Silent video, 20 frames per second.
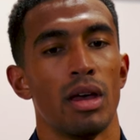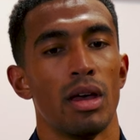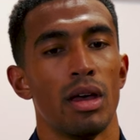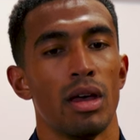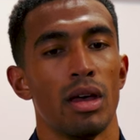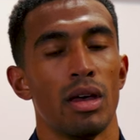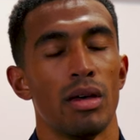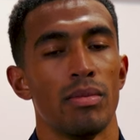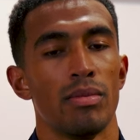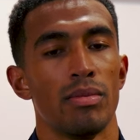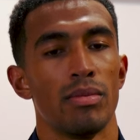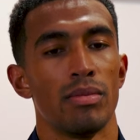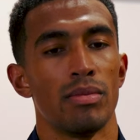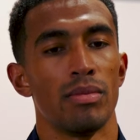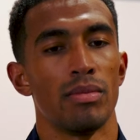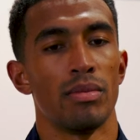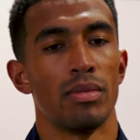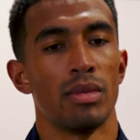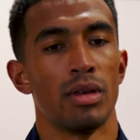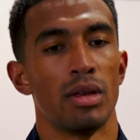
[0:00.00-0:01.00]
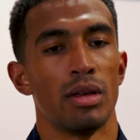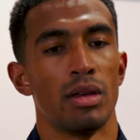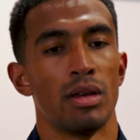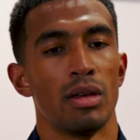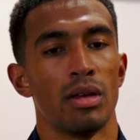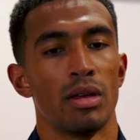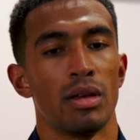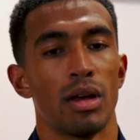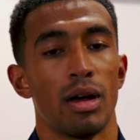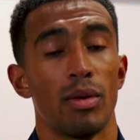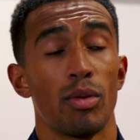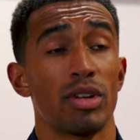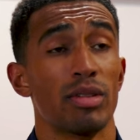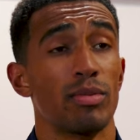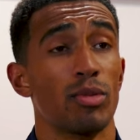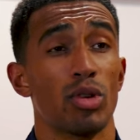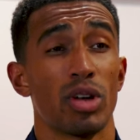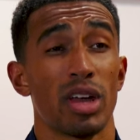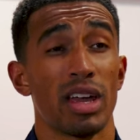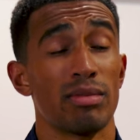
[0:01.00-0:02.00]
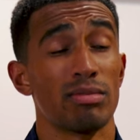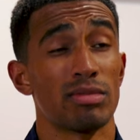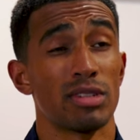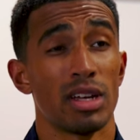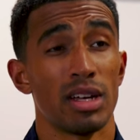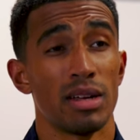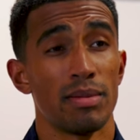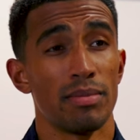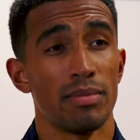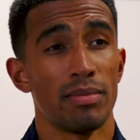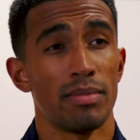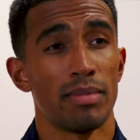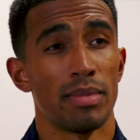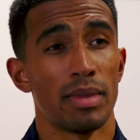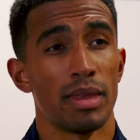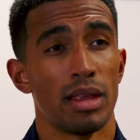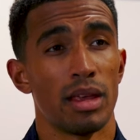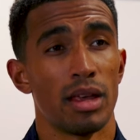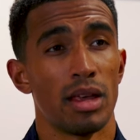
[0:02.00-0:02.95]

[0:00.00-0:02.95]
I wanted more game time,